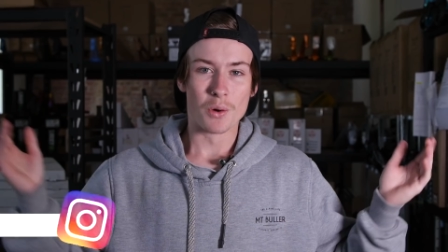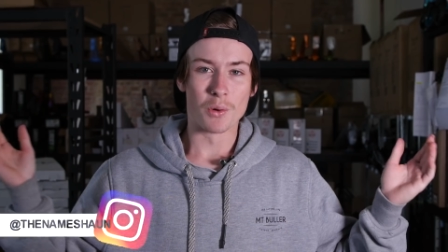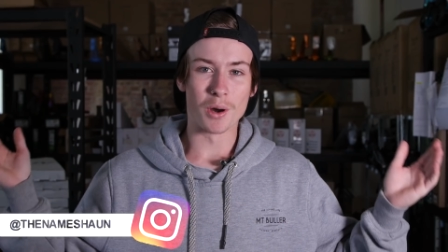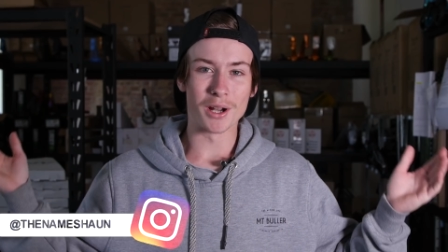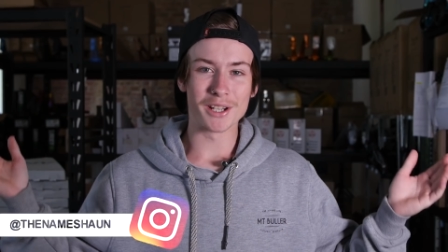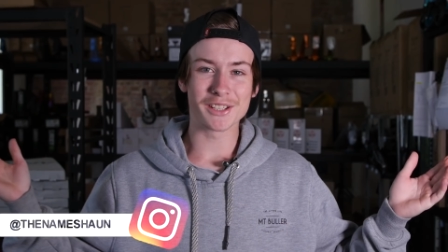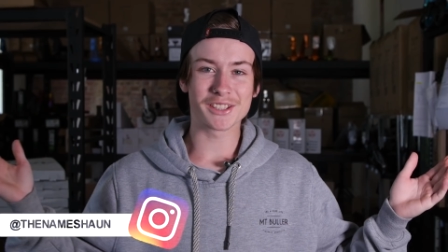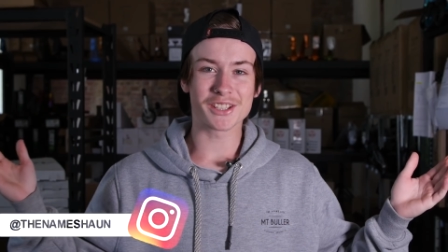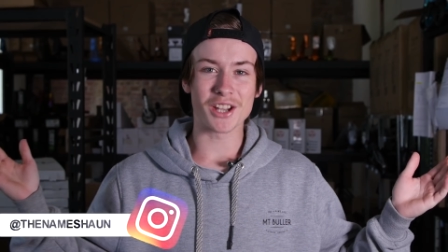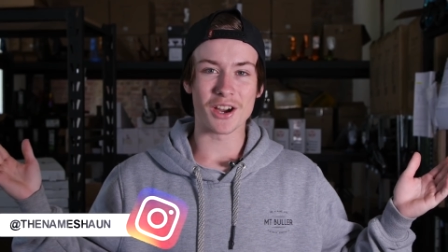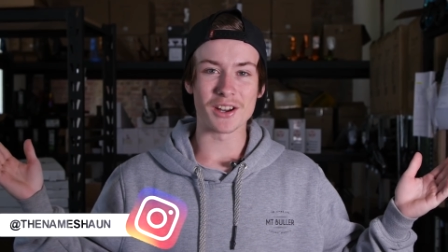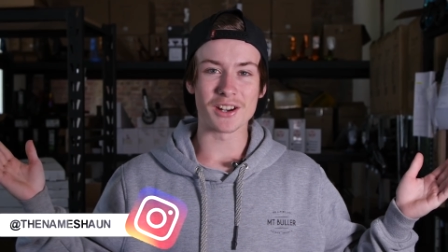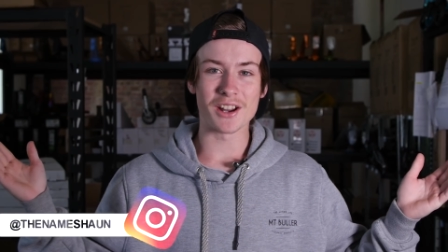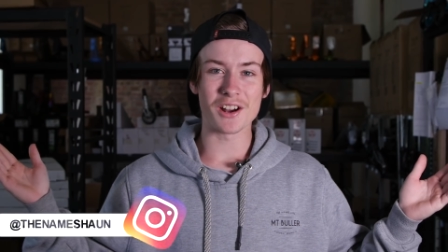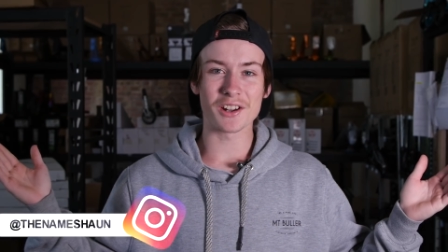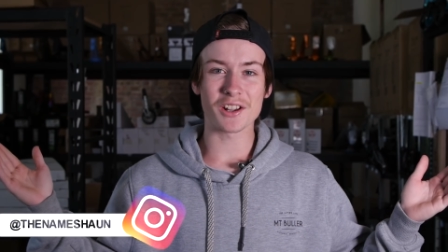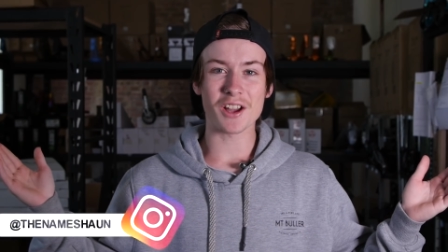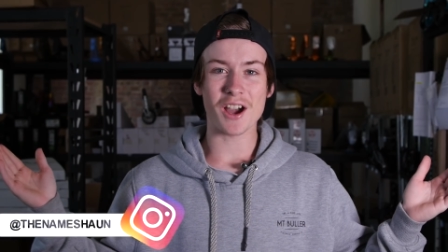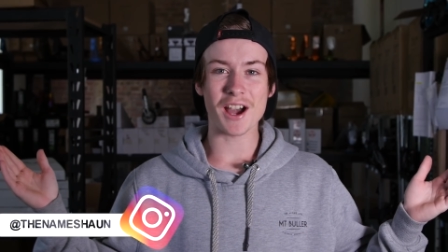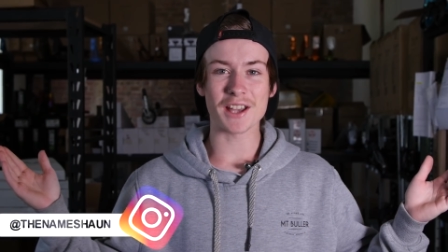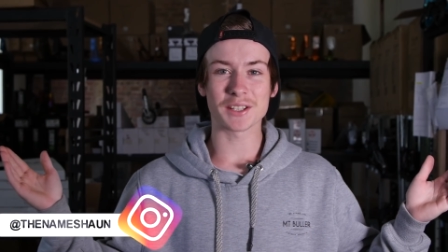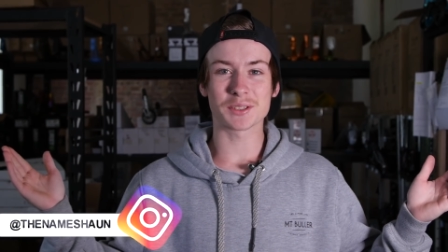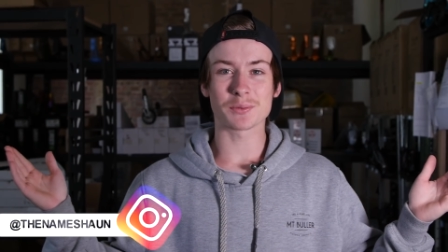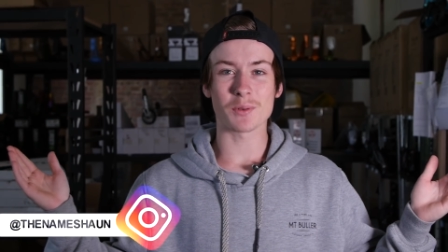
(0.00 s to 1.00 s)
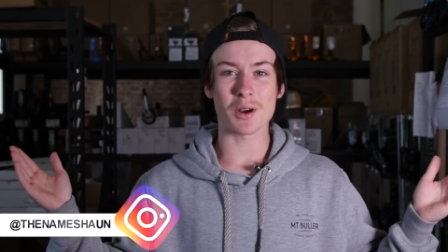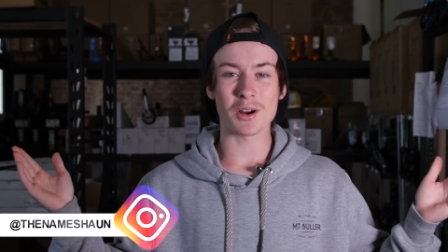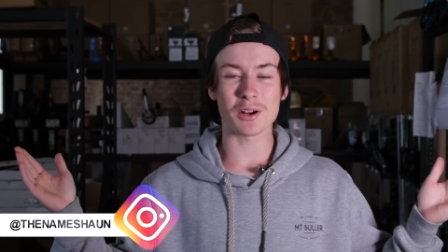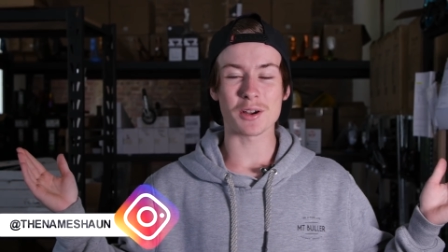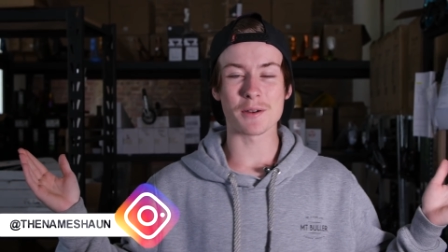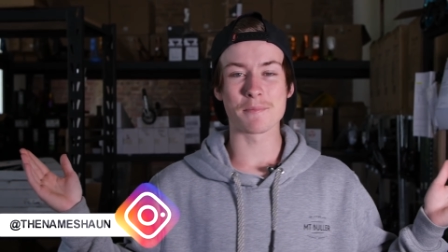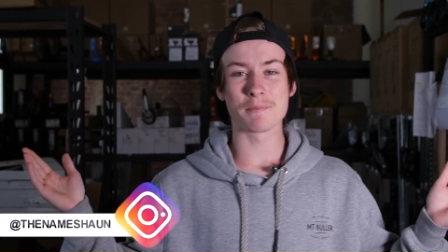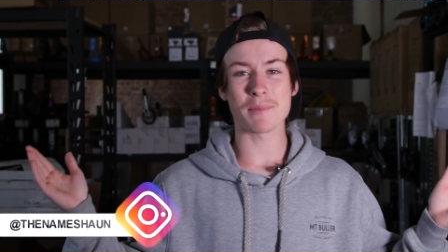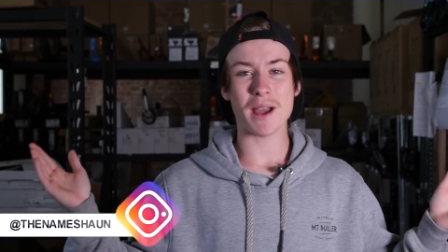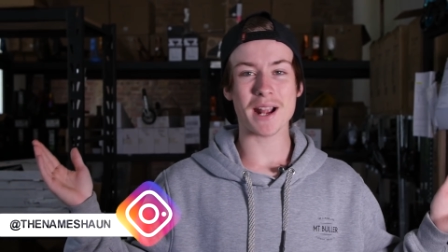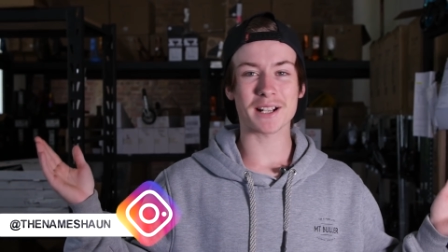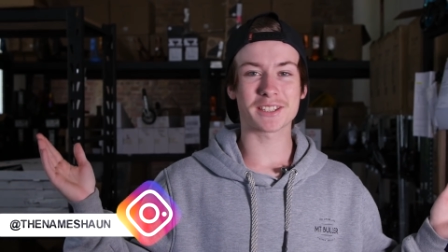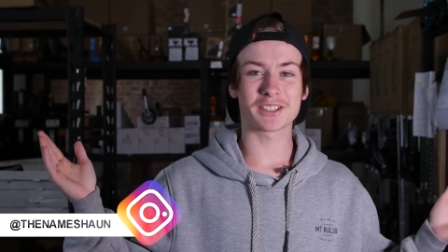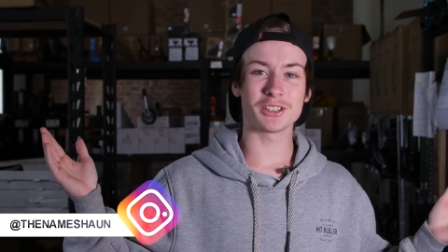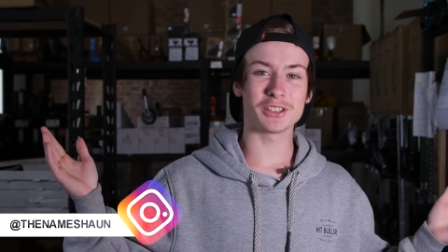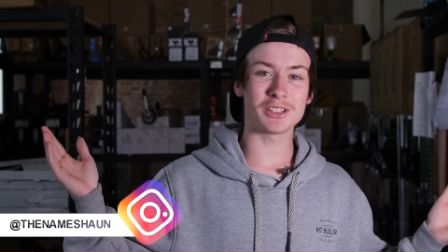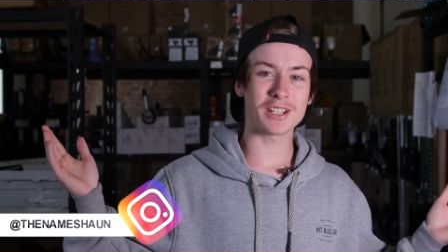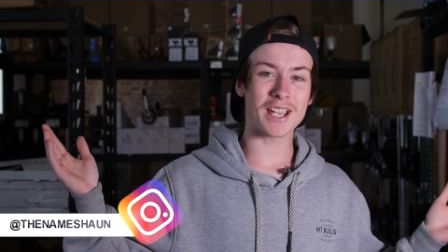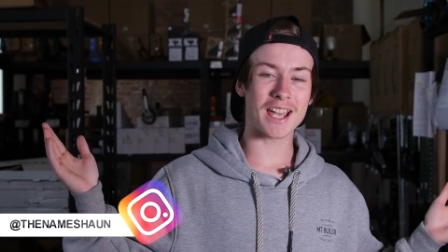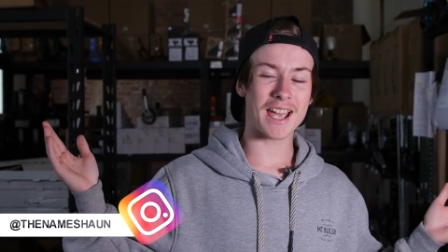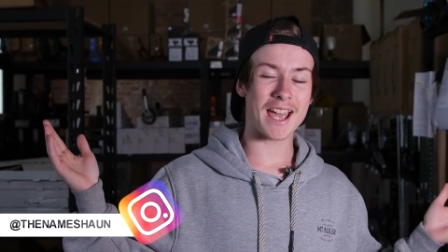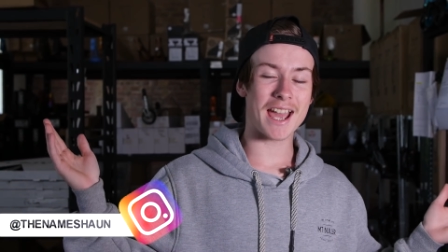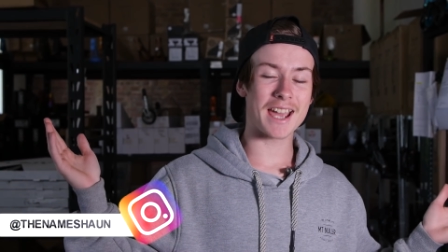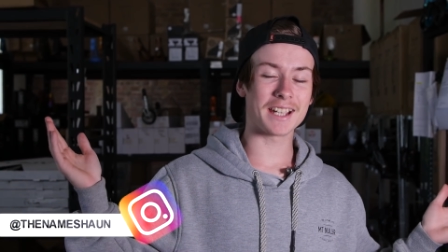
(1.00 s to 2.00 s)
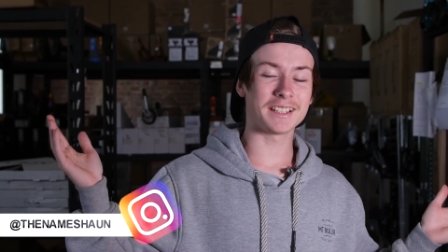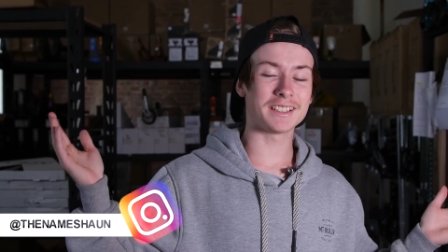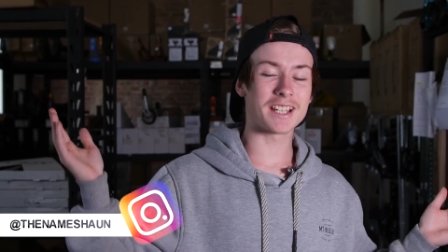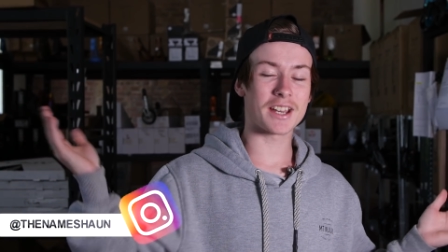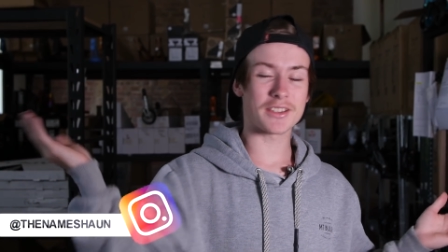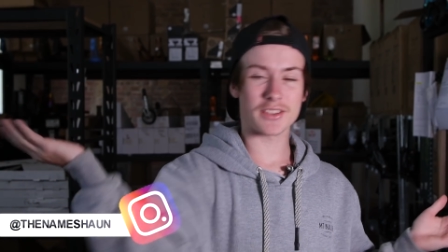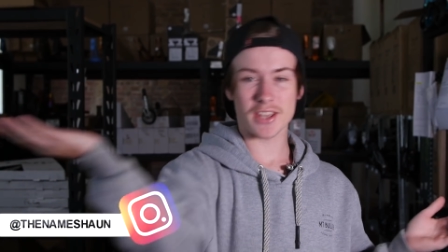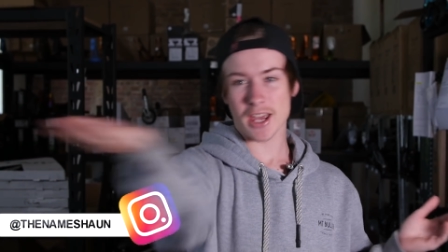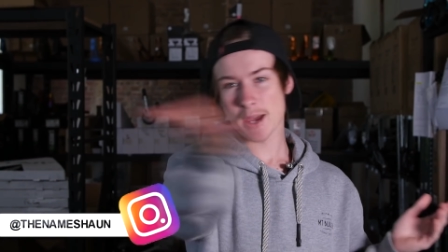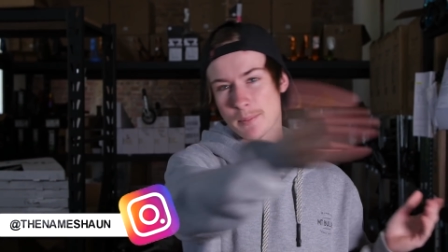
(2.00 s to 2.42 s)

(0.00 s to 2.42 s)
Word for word: What is going on, guys? Welcome back to yet another